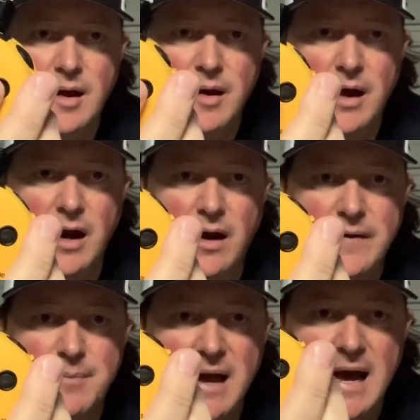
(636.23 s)
And on the
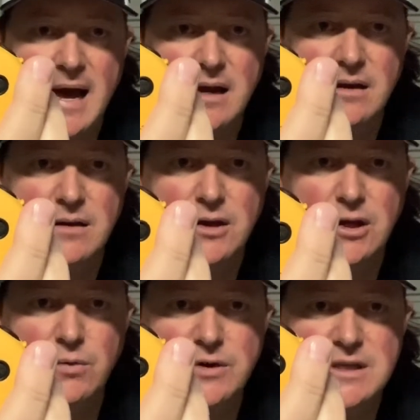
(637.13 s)
back, you
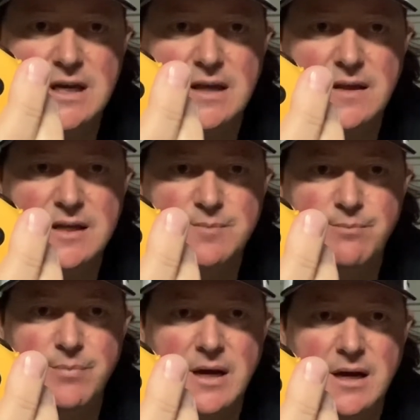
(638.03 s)
will see this
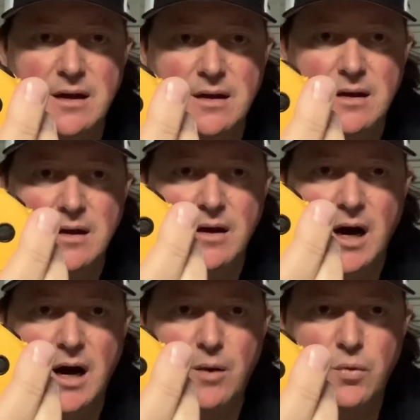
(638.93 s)
big
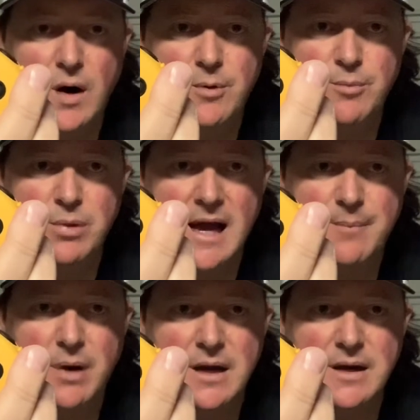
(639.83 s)
rubber black
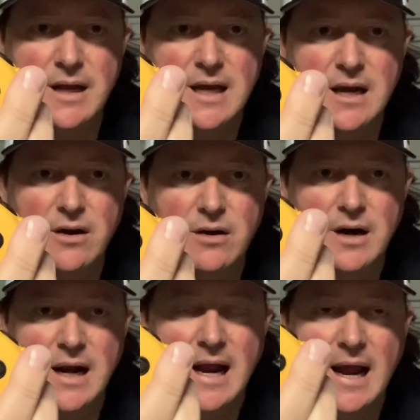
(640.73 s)
button here,
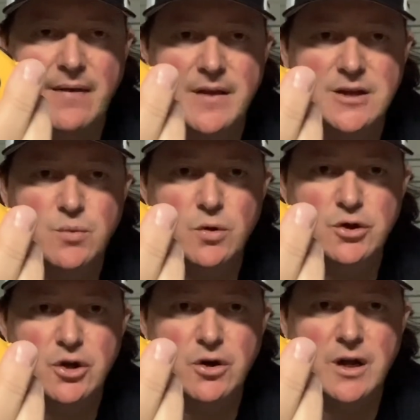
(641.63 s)
and this will
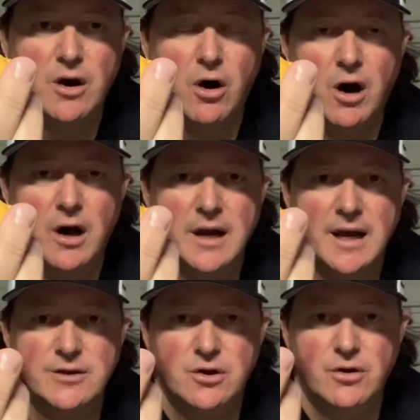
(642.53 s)
turn it on
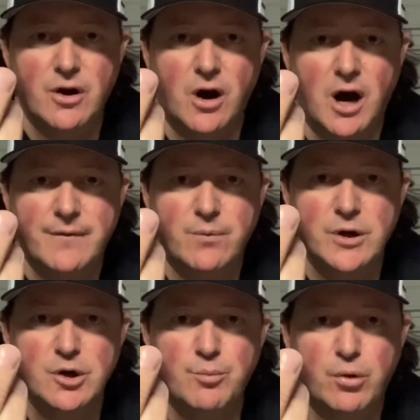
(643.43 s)
and turn it off when
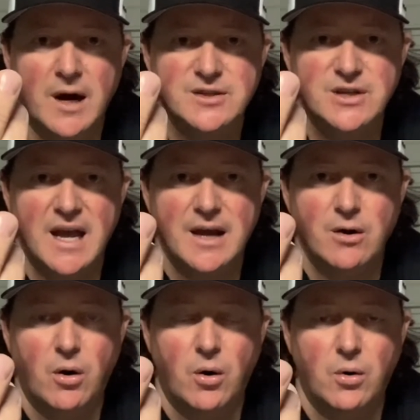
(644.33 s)
you press and
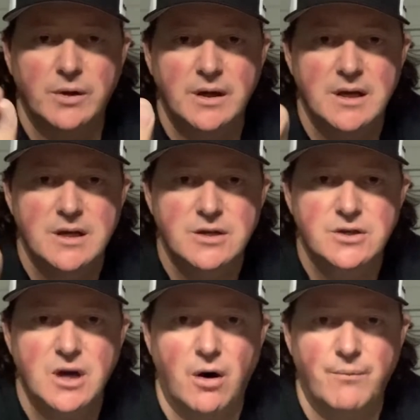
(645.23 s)
hold.
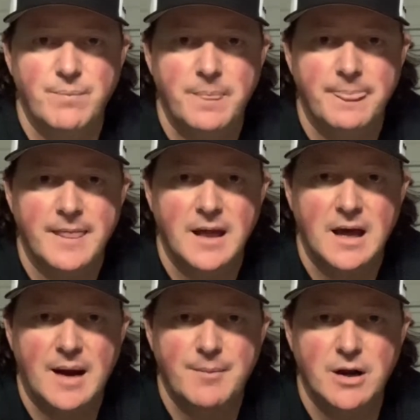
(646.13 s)
So,
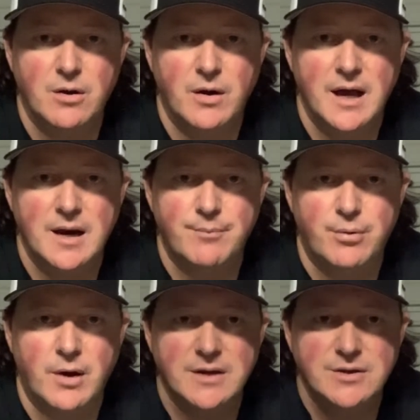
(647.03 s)
I'm gonna go ahead and
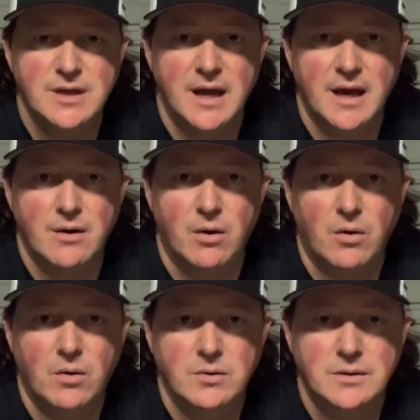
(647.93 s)
press and
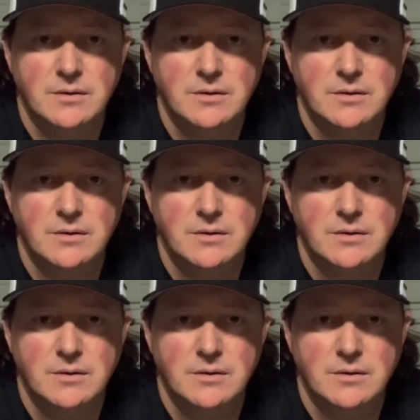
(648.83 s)
hold,